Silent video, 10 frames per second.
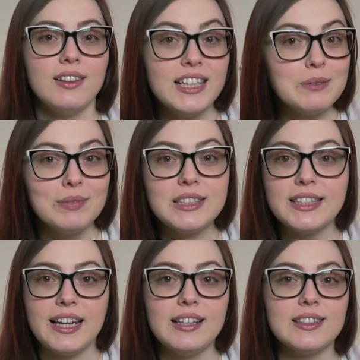These
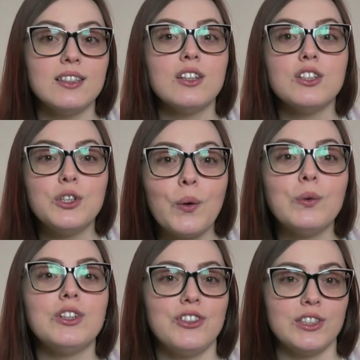mistakes
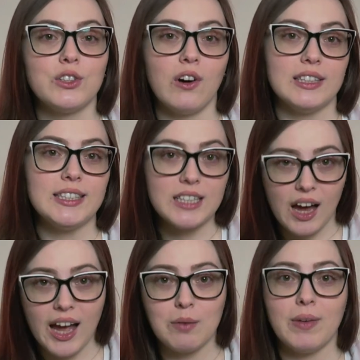don't just cost
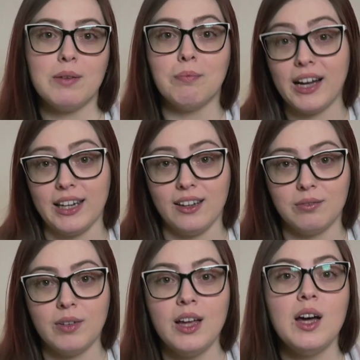time and
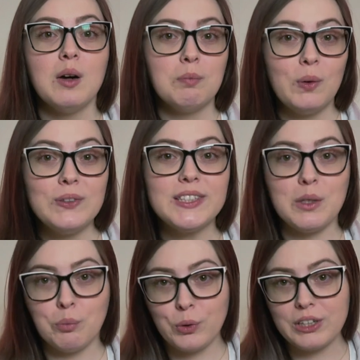money. Most
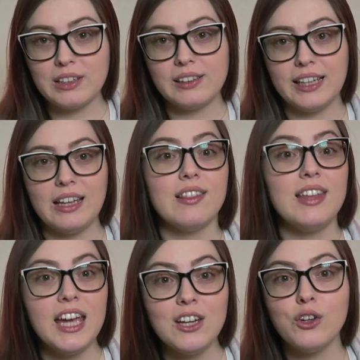importantly,
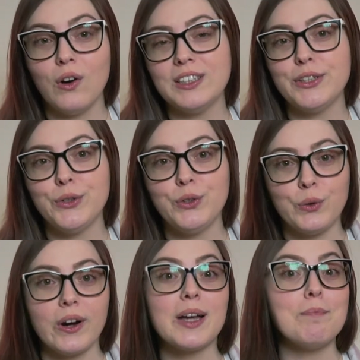they can cost you
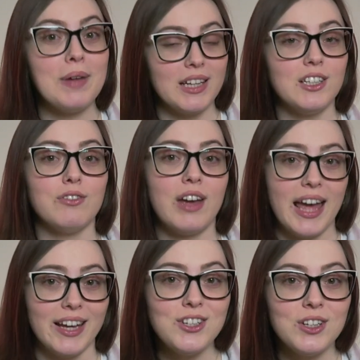your competitive
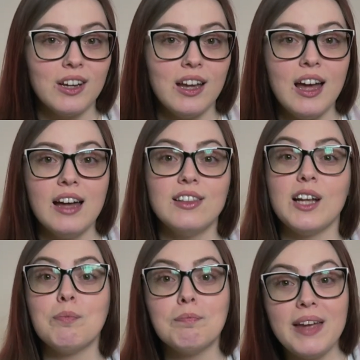edge
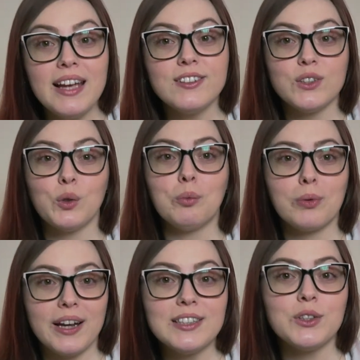that makes or
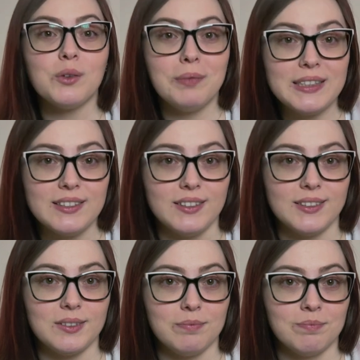breaks your
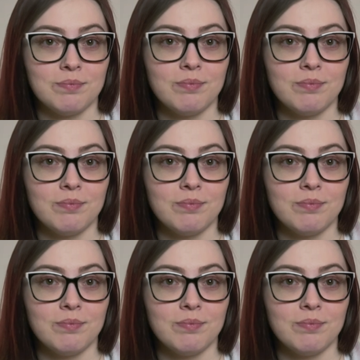business.